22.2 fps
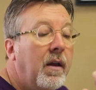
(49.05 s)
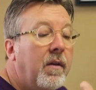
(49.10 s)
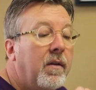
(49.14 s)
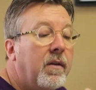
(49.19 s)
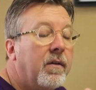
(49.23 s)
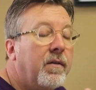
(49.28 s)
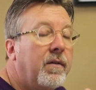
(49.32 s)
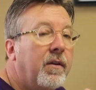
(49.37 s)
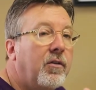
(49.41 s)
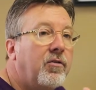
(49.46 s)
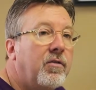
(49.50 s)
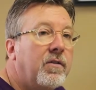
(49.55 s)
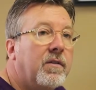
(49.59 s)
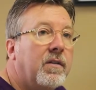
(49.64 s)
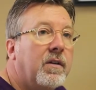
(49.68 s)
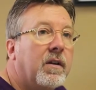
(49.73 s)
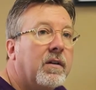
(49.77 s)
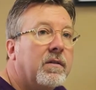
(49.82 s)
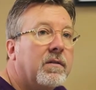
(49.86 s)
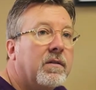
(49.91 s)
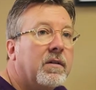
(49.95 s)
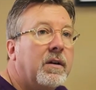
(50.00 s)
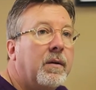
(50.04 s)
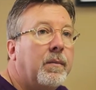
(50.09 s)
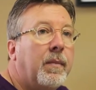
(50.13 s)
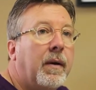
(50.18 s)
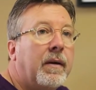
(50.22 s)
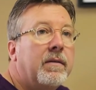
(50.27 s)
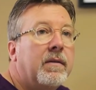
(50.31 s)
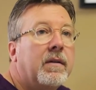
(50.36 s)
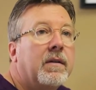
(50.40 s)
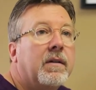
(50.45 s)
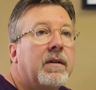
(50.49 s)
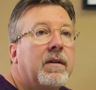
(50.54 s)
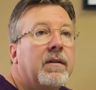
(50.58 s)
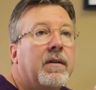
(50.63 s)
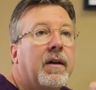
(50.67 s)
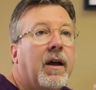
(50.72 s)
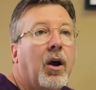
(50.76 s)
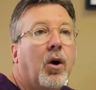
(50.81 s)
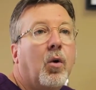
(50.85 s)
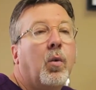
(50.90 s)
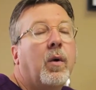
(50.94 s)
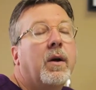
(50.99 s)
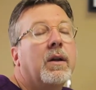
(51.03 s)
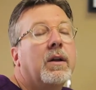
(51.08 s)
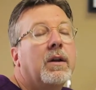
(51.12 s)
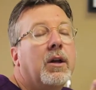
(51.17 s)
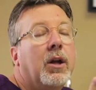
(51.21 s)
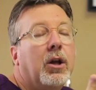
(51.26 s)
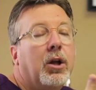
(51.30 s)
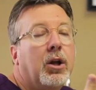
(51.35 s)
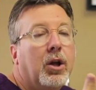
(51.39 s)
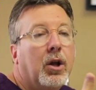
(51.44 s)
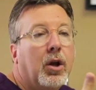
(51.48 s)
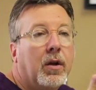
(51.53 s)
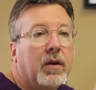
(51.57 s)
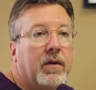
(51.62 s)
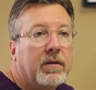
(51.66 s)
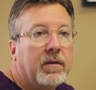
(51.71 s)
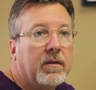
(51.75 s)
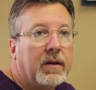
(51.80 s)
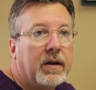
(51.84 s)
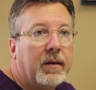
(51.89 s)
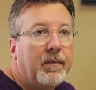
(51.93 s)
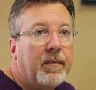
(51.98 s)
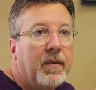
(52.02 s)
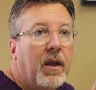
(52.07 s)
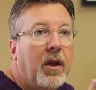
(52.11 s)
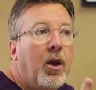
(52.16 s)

The efficiency of sleep basically is how quickly can you go to sleep.